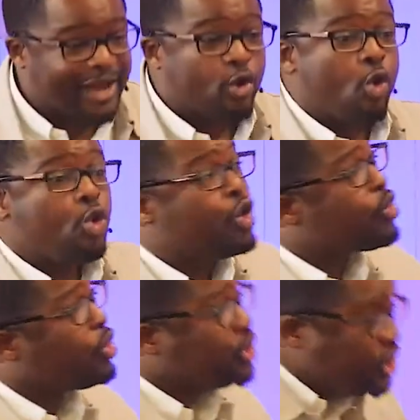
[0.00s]
He can
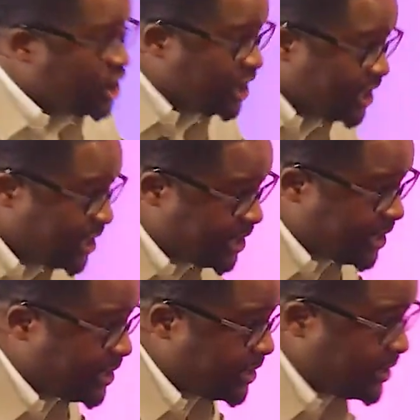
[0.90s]
hold grudge
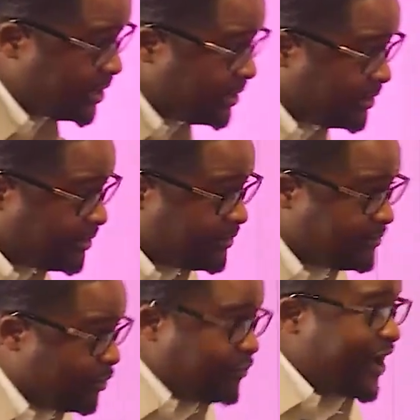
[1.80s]

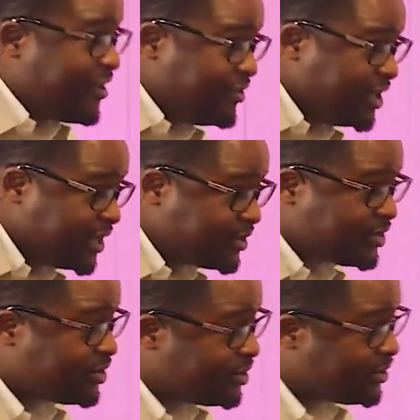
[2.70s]
for 5
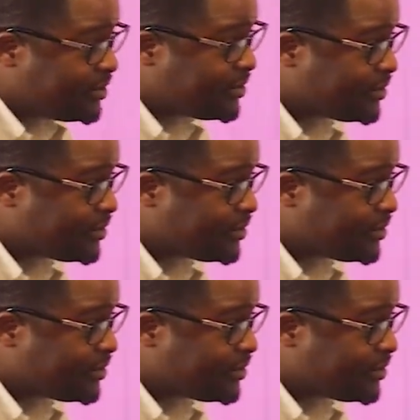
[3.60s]
years.